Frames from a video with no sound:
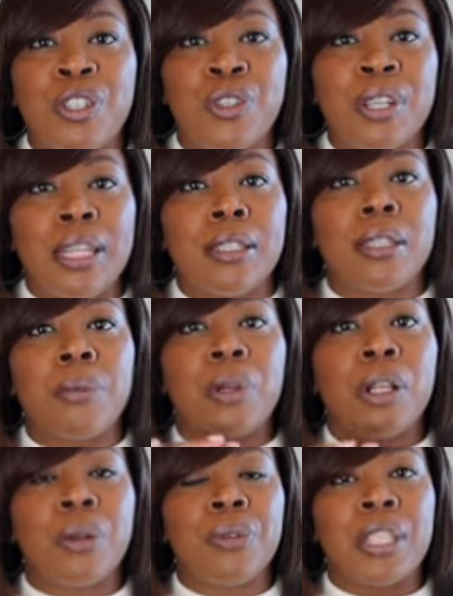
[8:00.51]
you'll get some
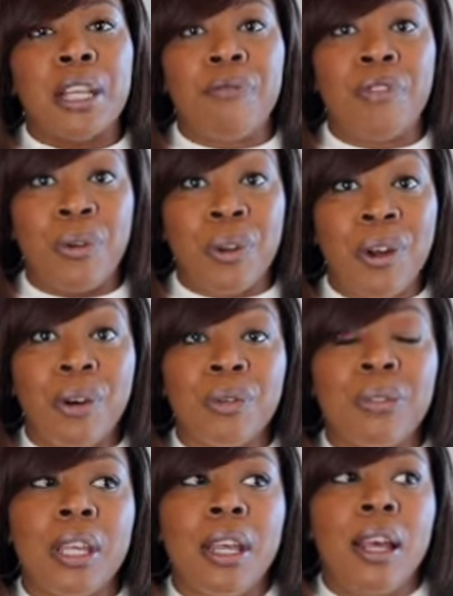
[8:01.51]
close-up
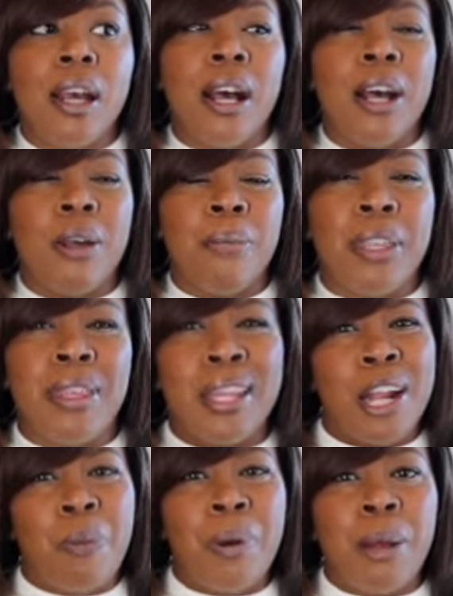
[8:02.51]
photos, and
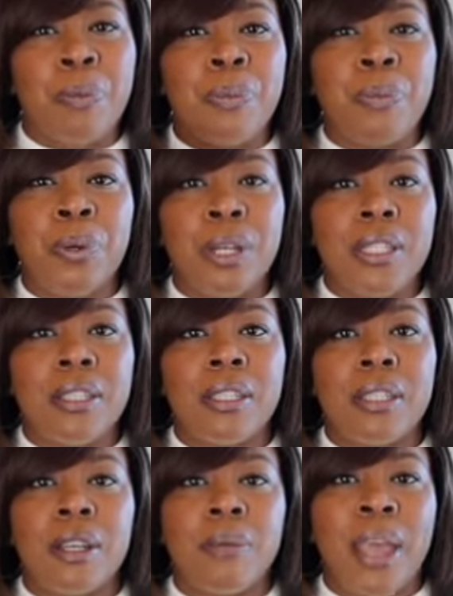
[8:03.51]
then I'll probably
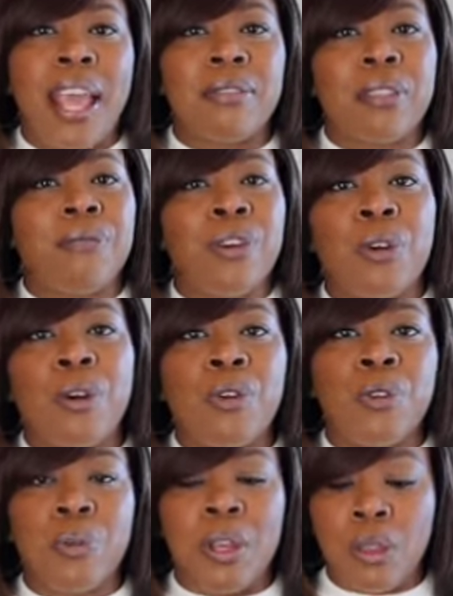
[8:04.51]
have some
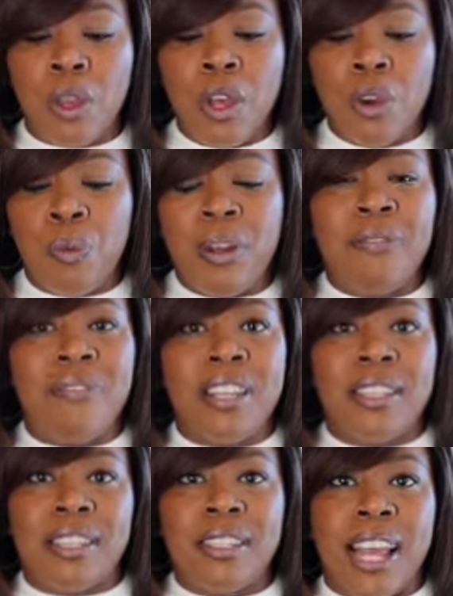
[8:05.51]
photos with what
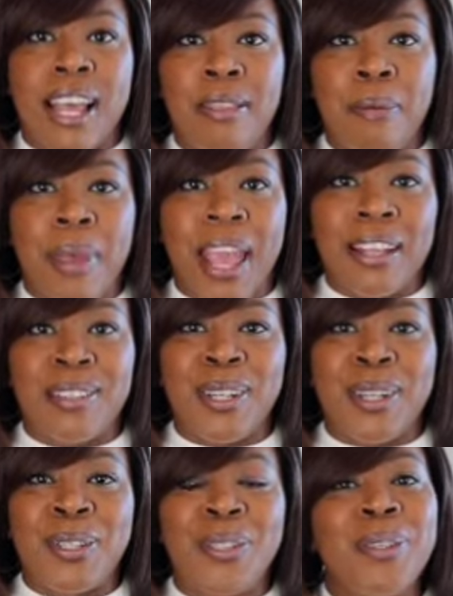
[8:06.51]
fits inside the bags
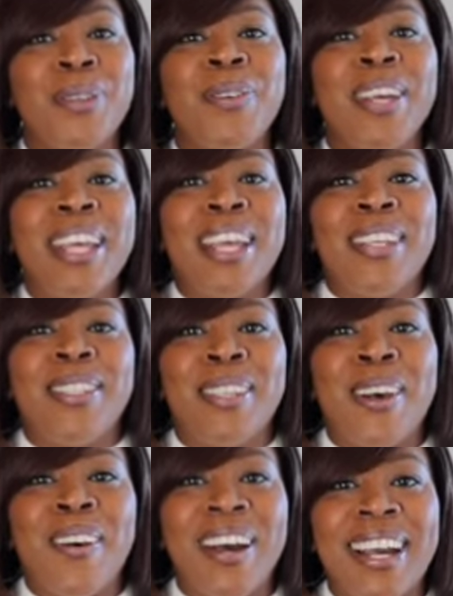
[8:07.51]
there too. So